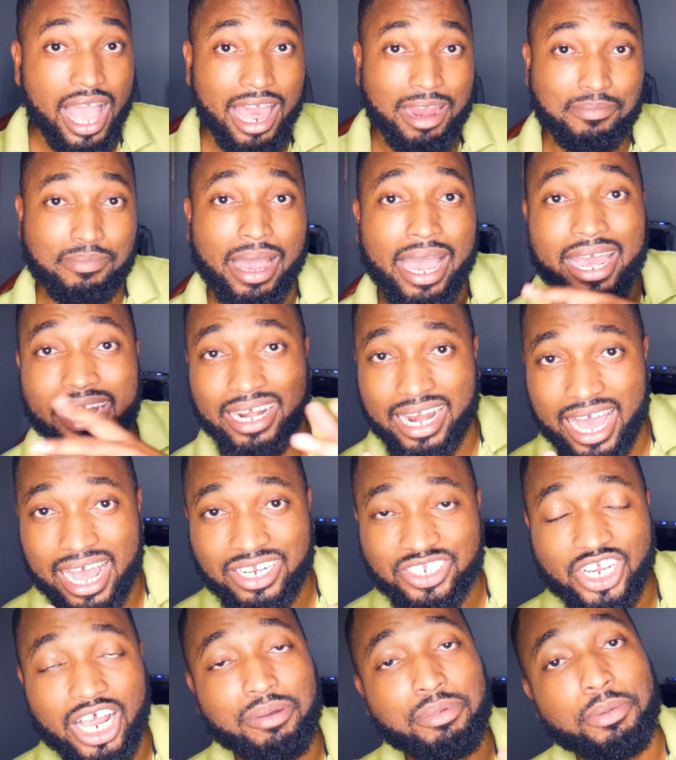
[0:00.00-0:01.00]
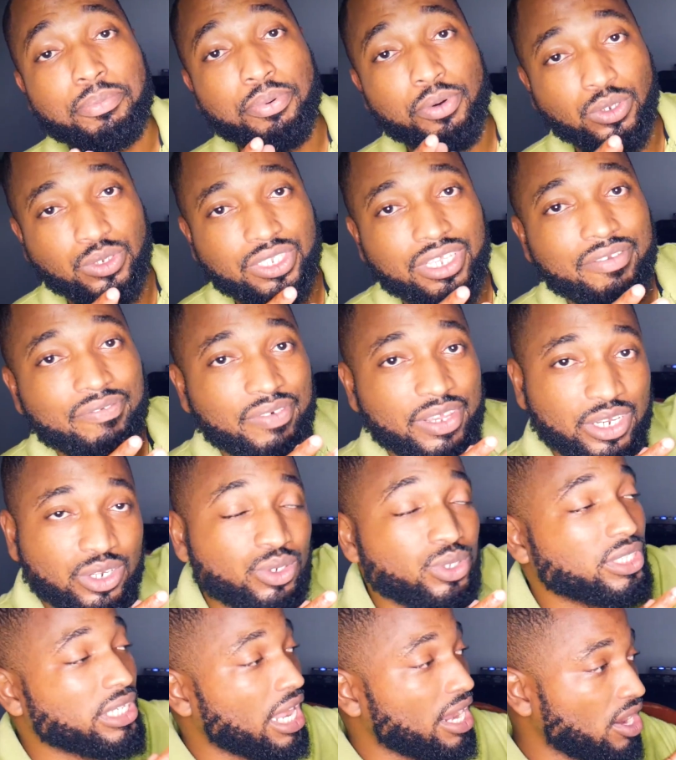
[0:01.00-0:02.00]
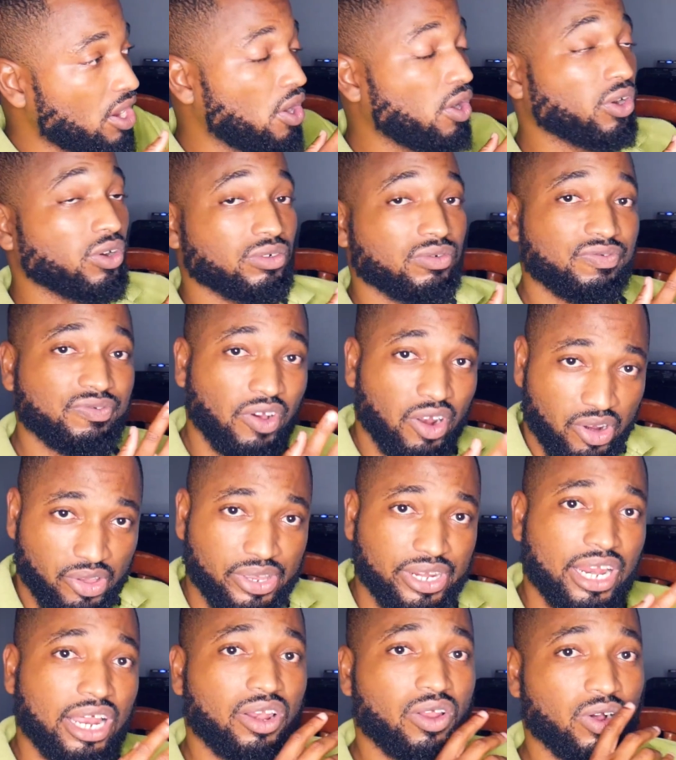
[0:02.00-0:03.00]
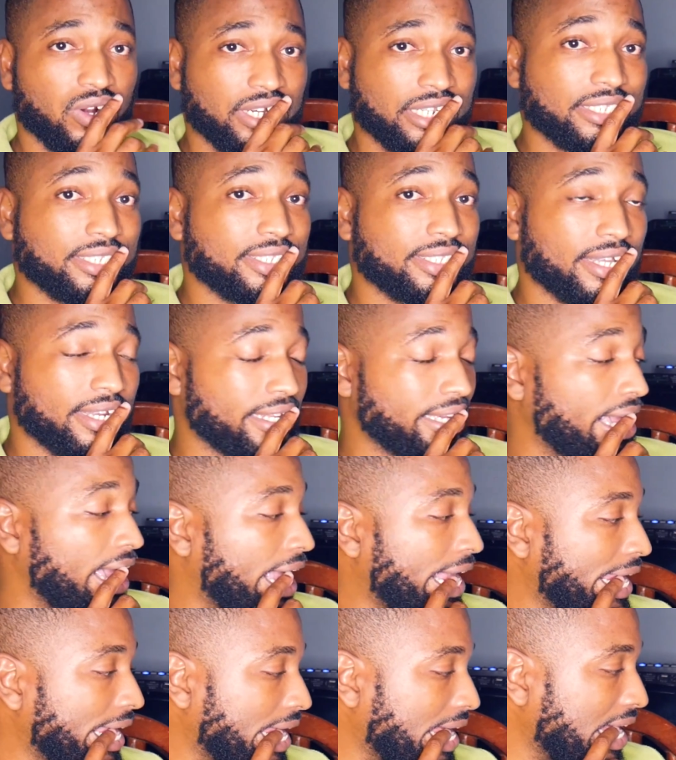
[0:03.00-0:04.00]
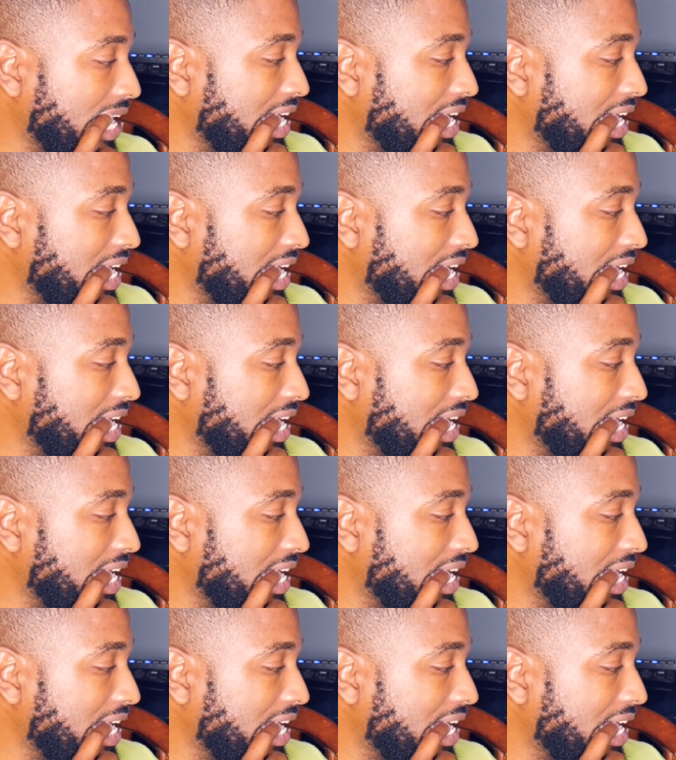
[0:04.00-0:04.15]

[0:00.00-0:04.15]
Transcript: And by and large, I'll be posting videos following along this study guide.